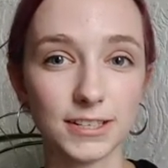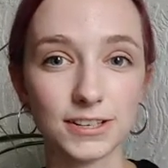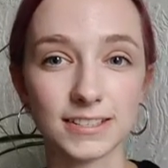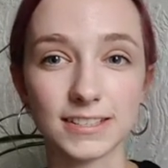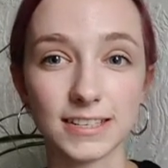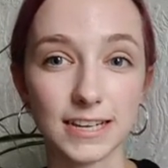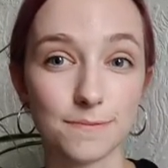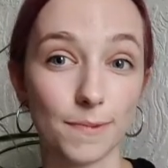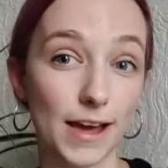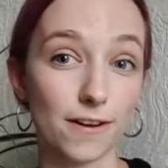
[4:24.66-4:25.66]
So you can
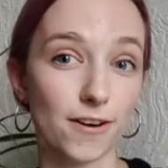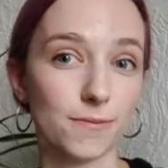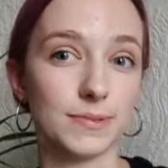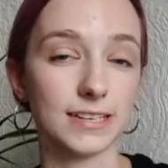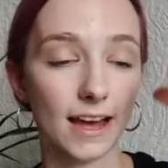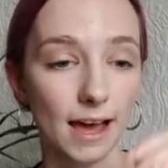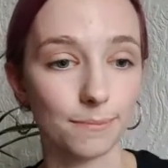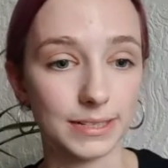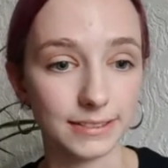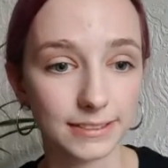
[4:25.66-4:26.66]
see in my arm as it
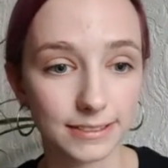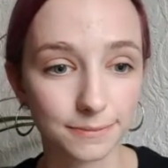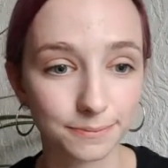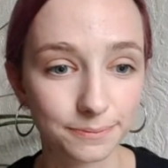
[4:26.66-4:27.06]
happens.